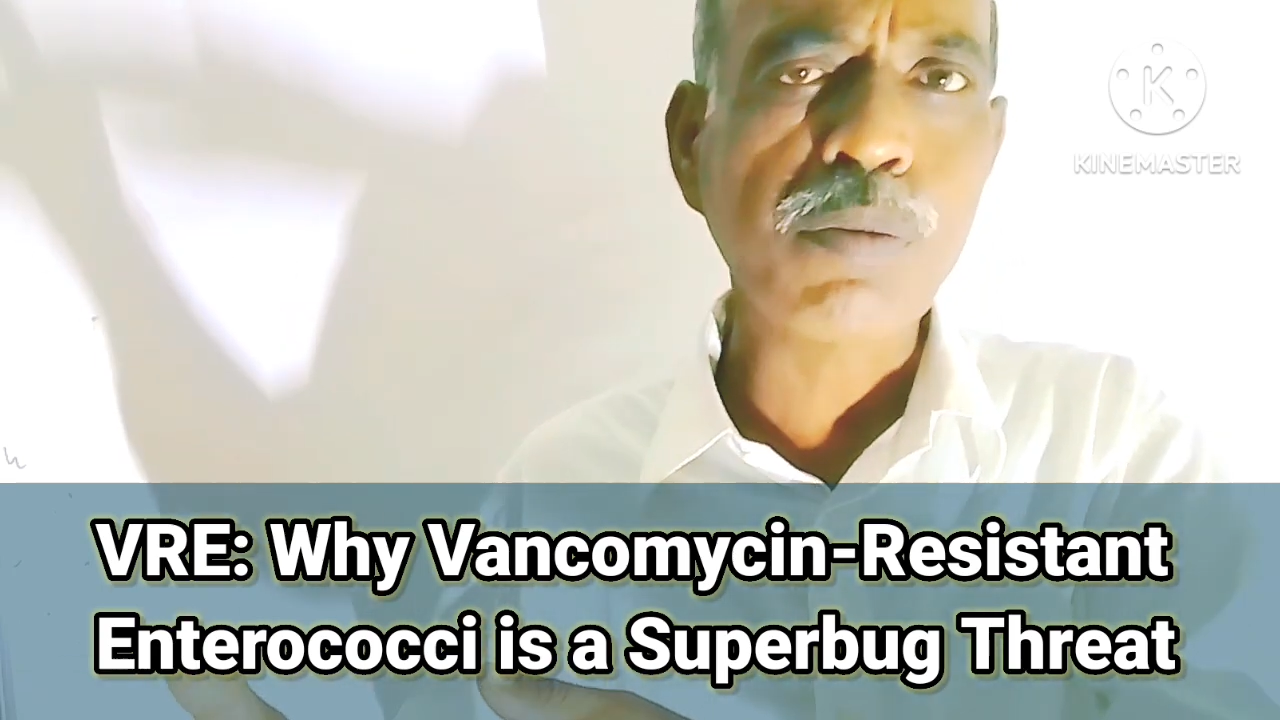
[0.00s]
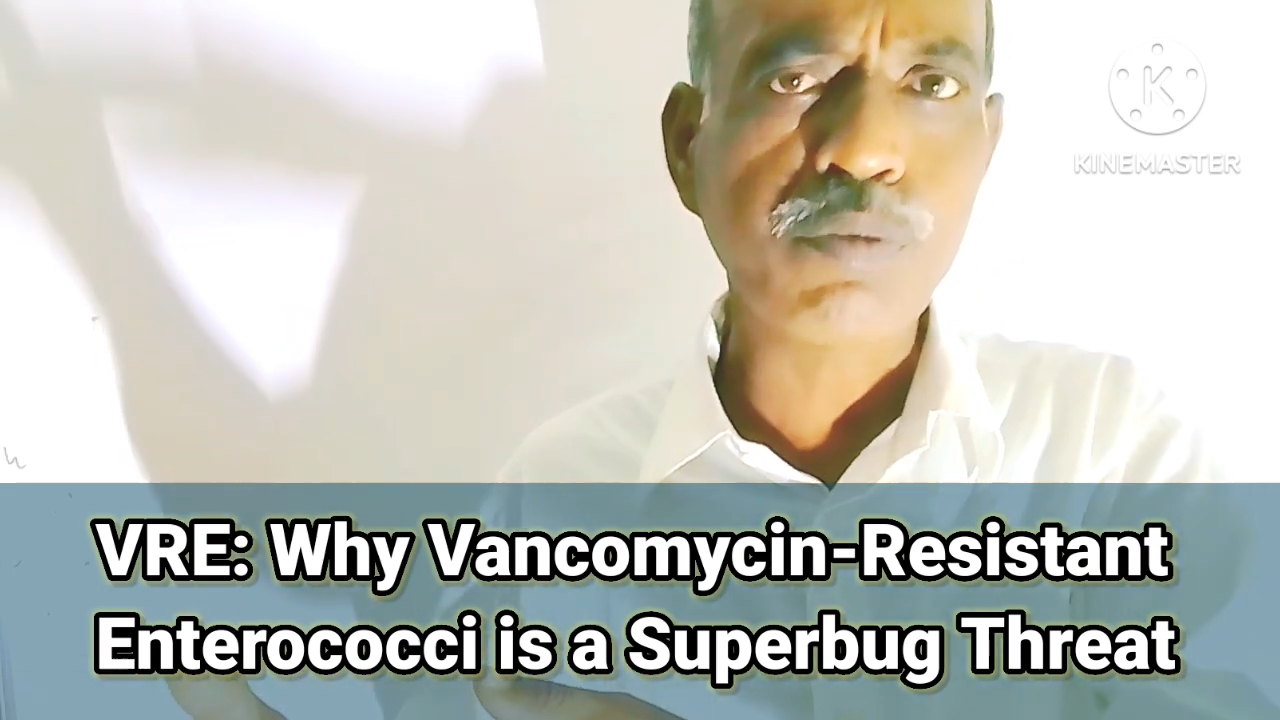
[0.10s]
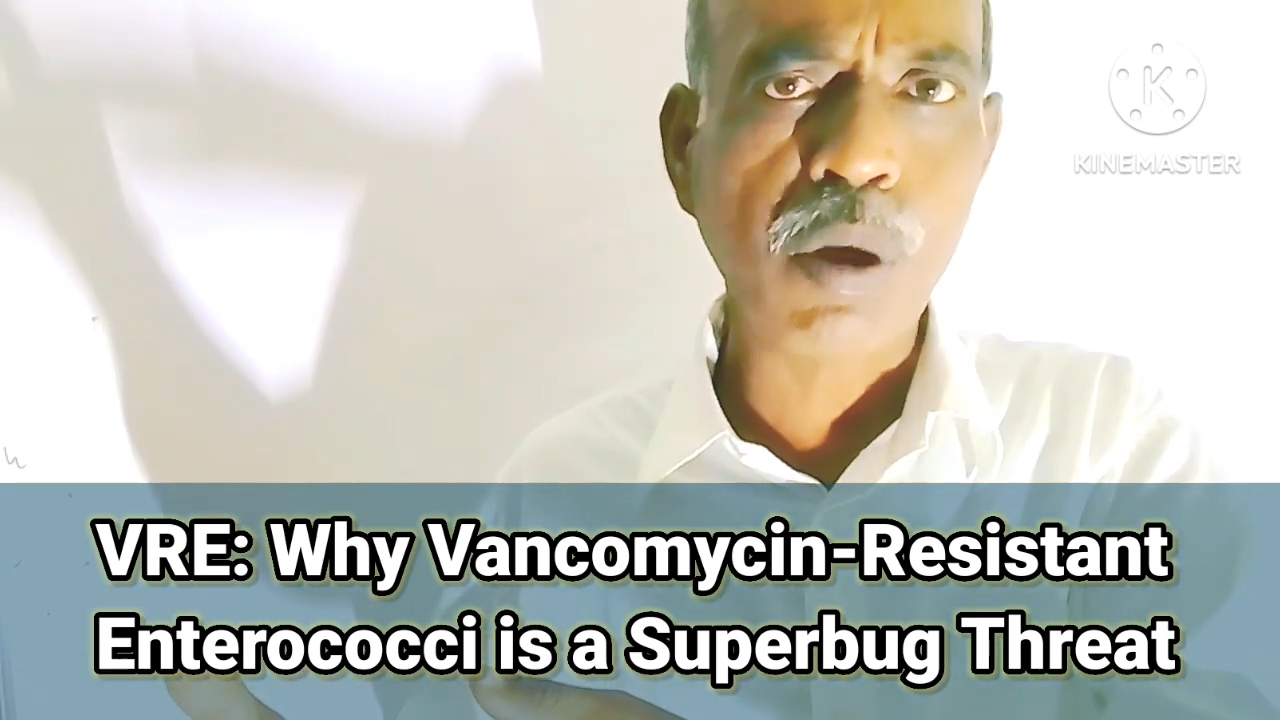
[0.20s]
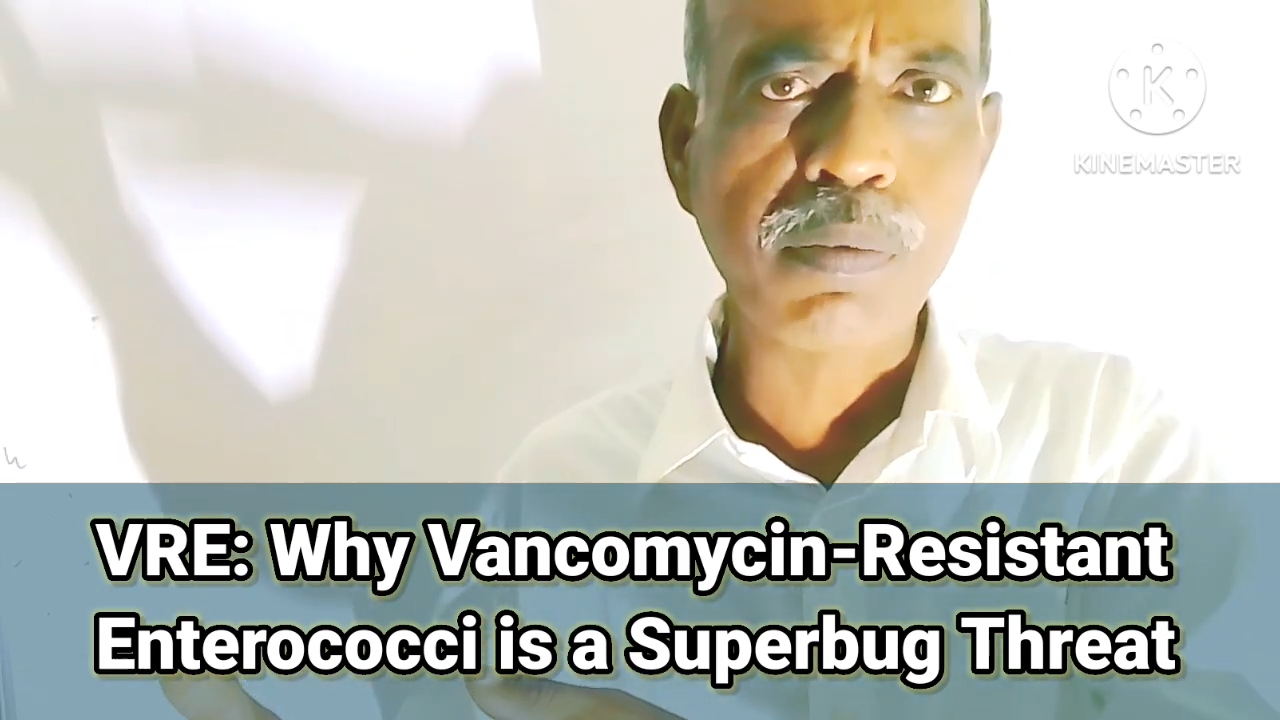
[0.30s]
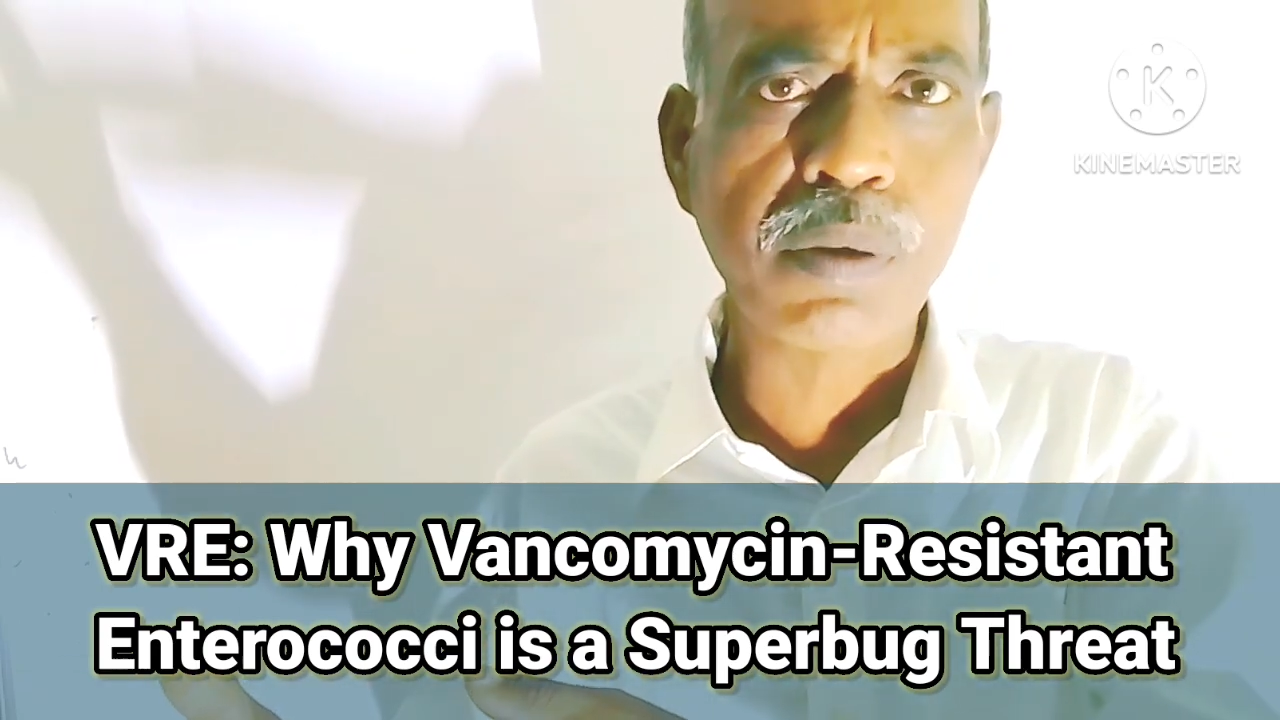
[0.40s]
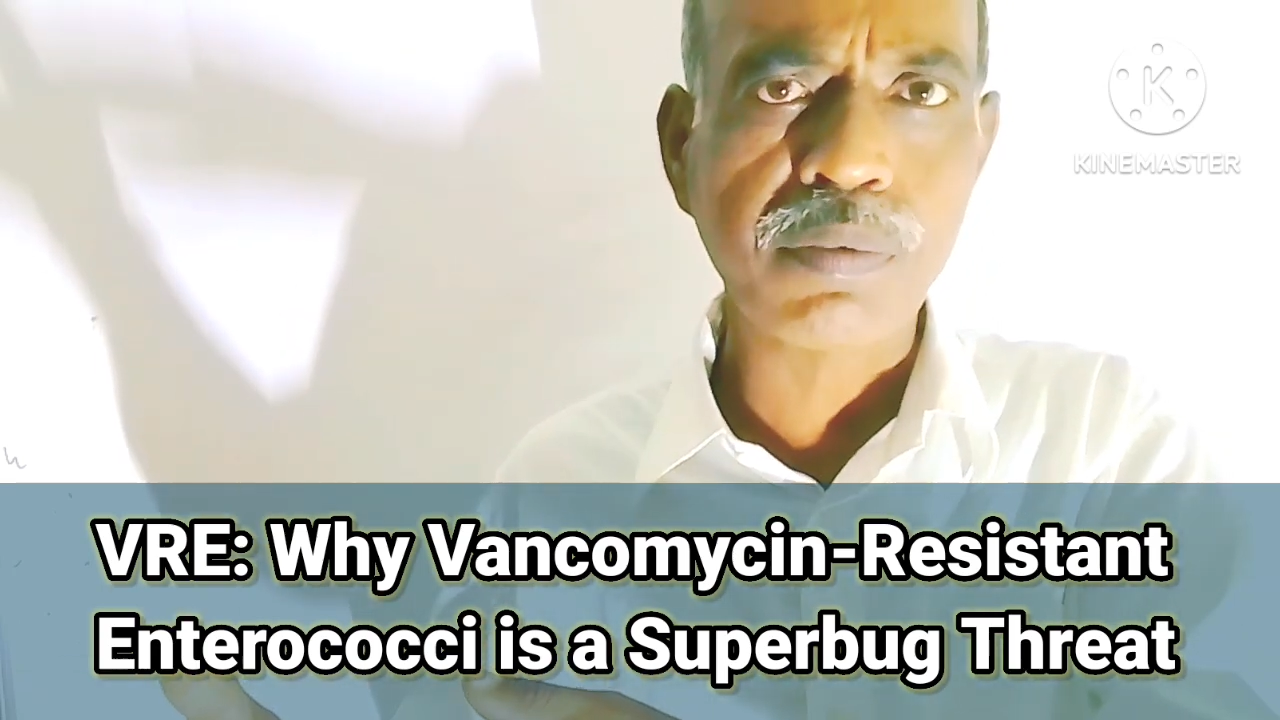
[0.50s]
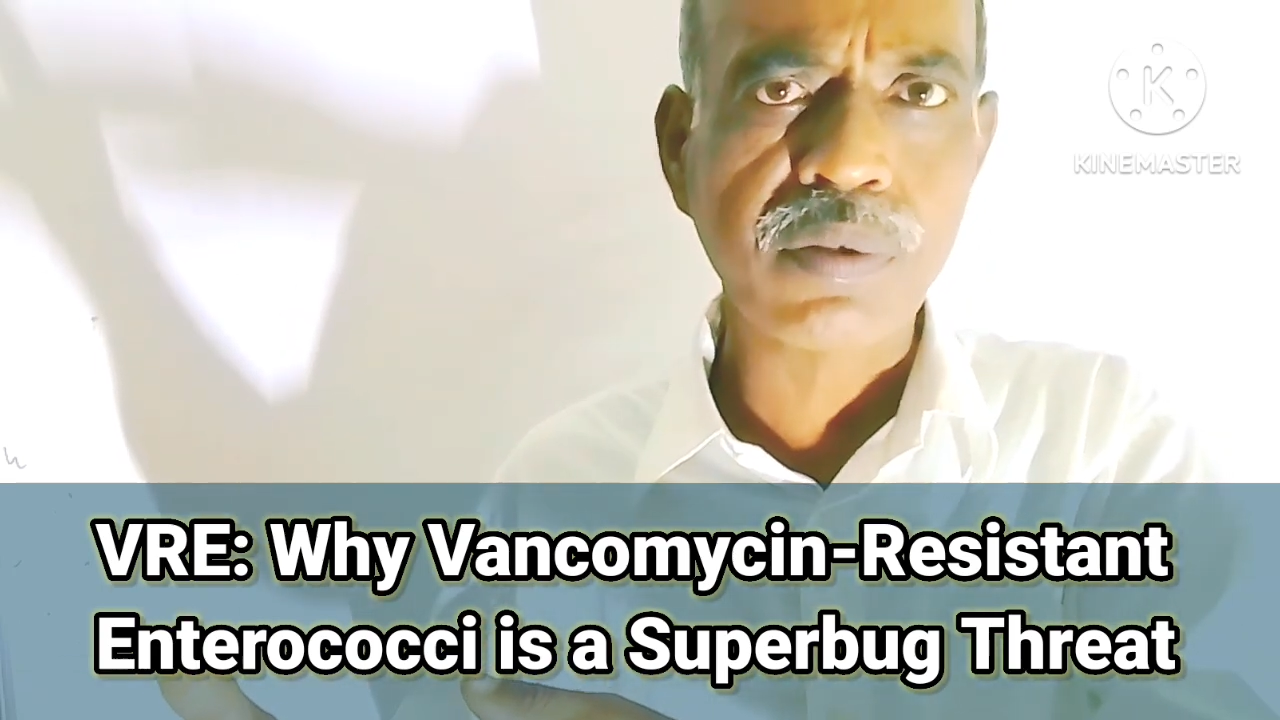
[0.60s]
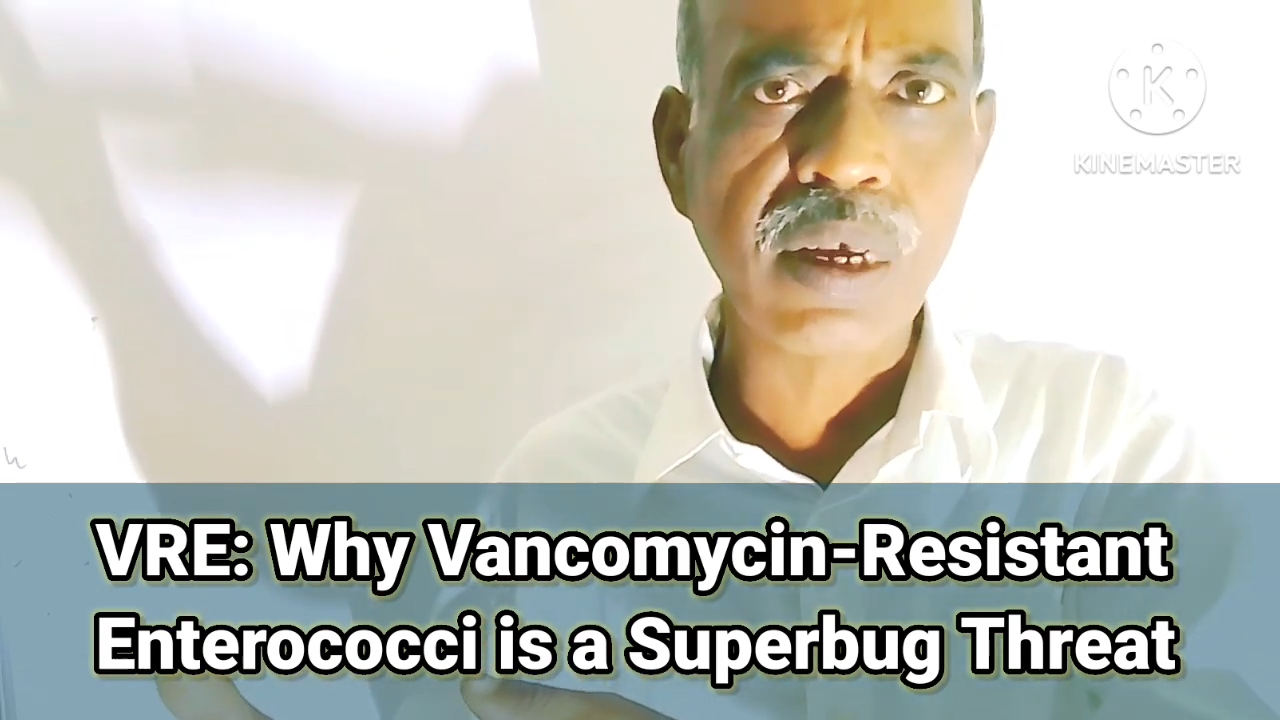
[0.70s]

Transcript: of problems,